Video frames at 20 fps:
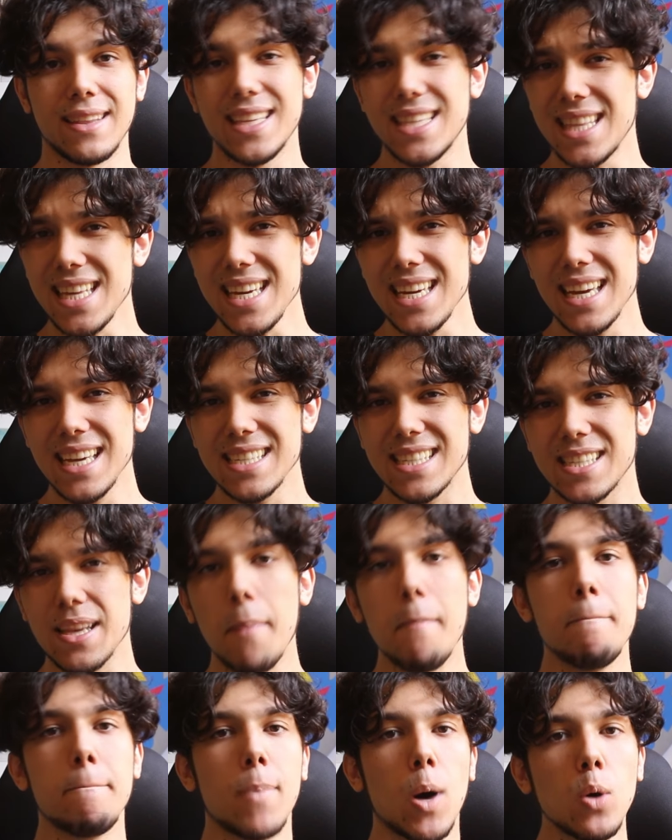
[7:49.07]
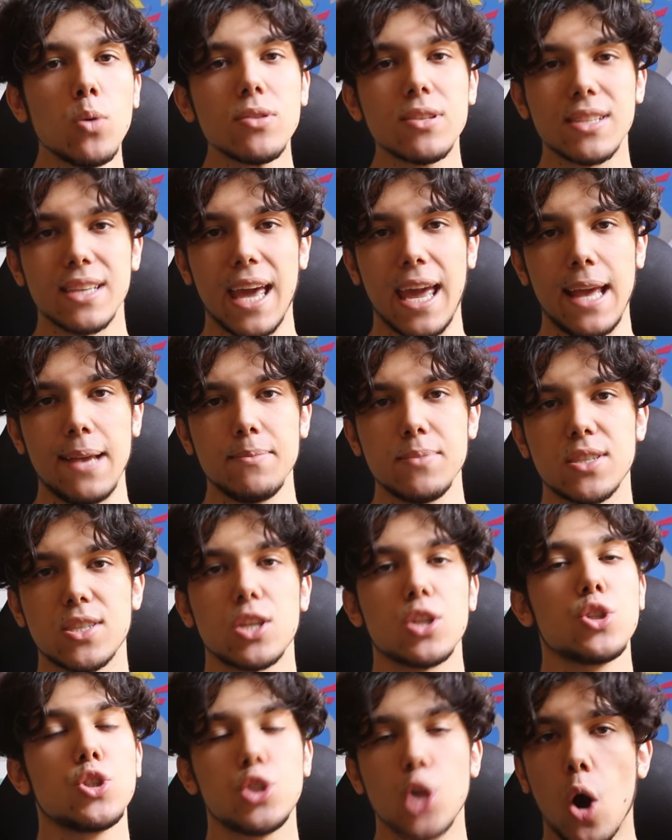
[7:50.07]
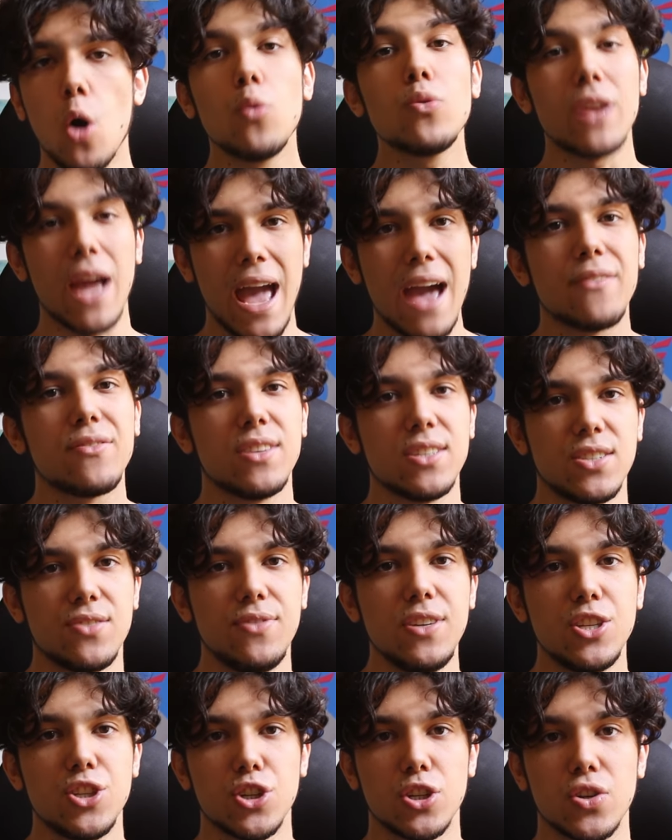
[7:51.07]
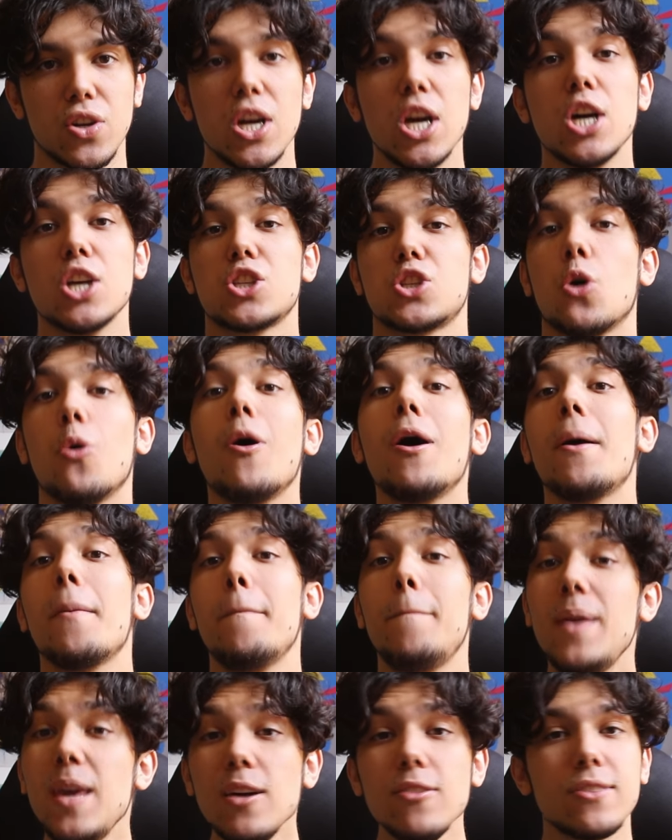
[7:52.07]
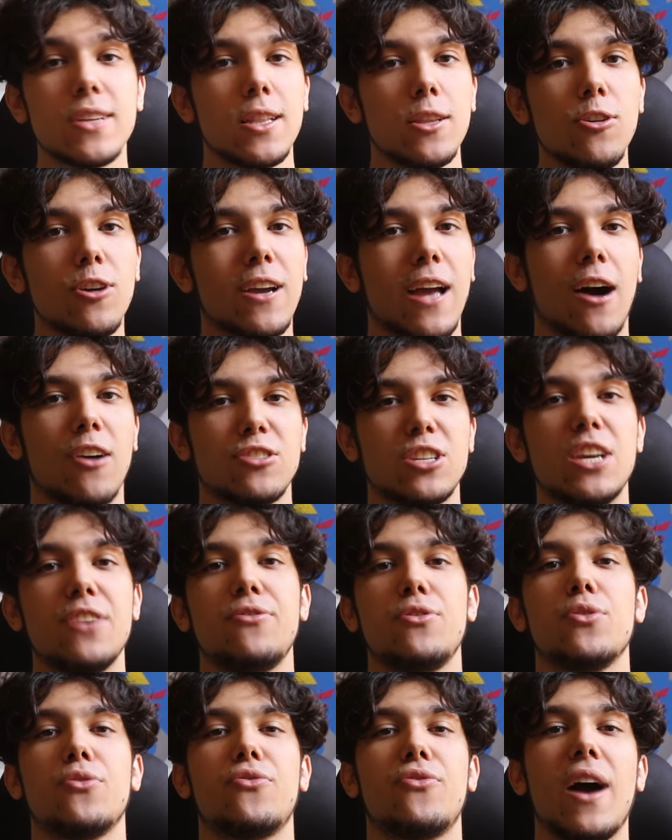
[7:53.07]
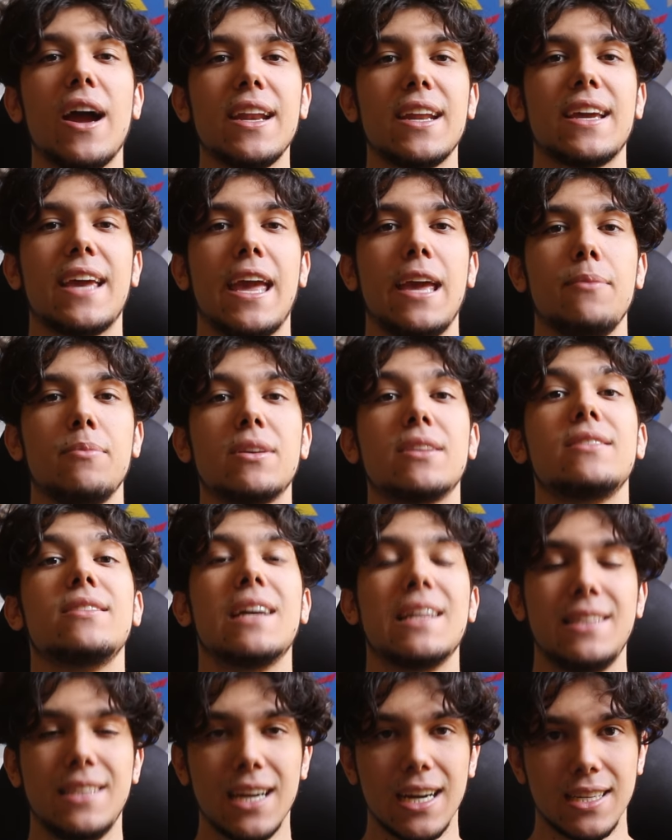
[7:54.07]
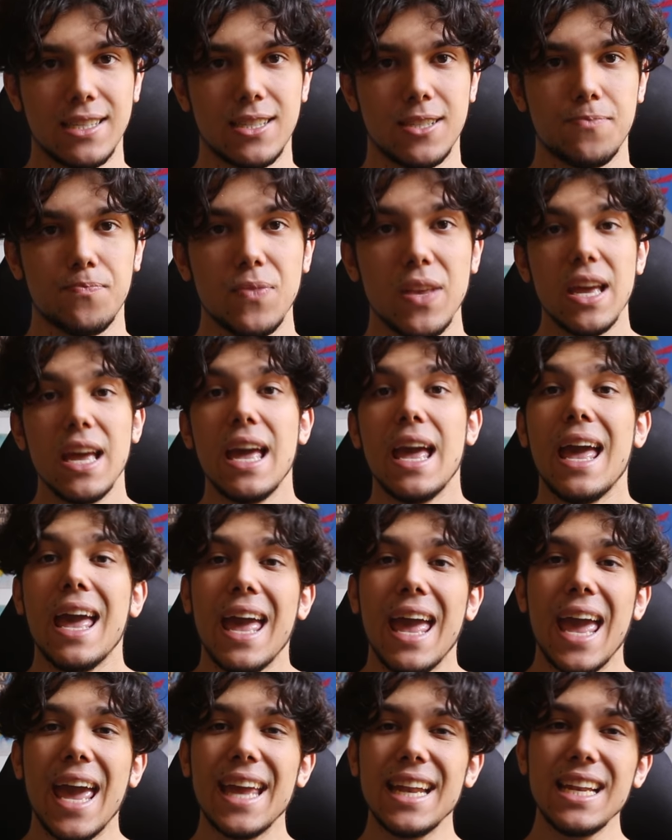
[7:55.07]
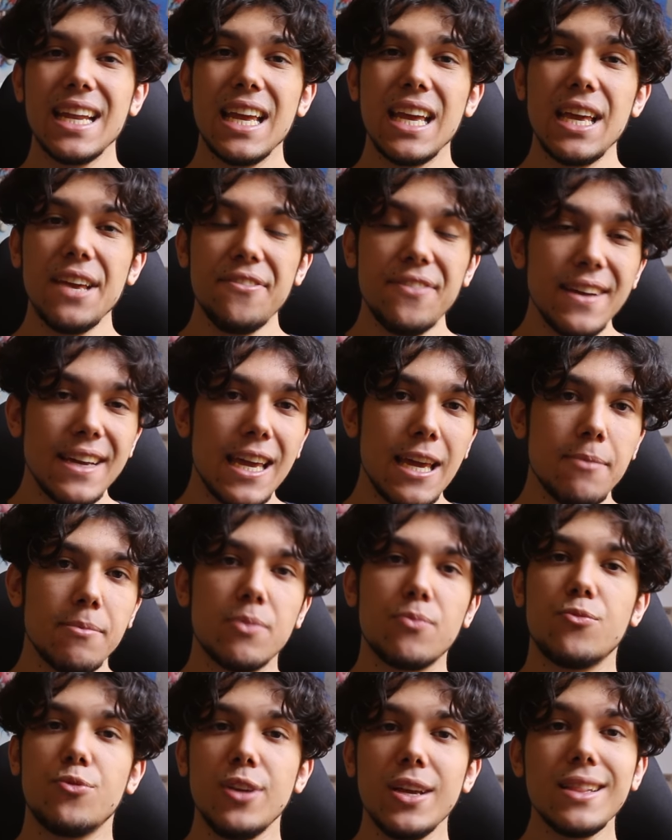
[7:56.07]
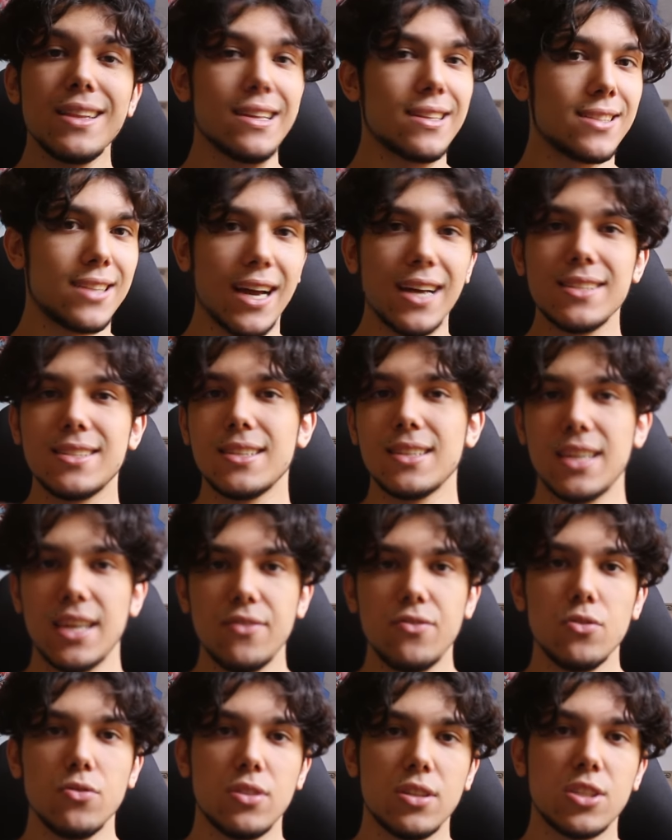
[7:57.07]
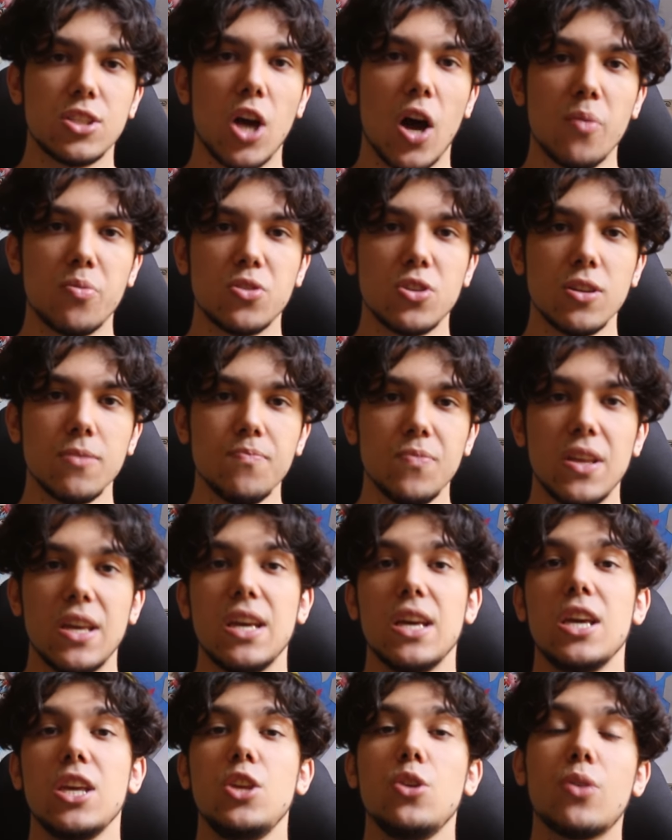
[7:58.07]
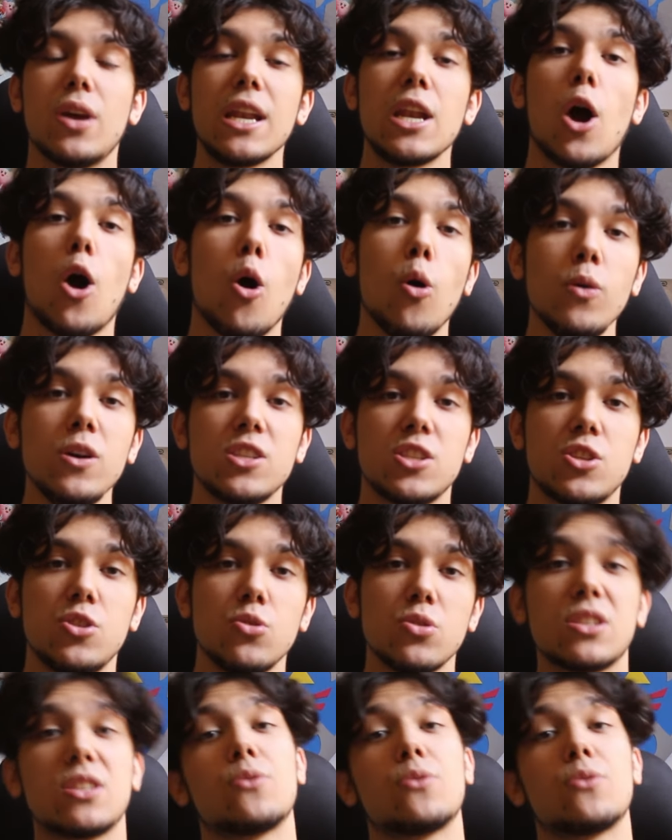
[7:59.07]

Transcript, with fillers: The thing is, most games don't have this feature, so be on the lookout if you find a game that does. And if a game really doesn't give you this option, you can always use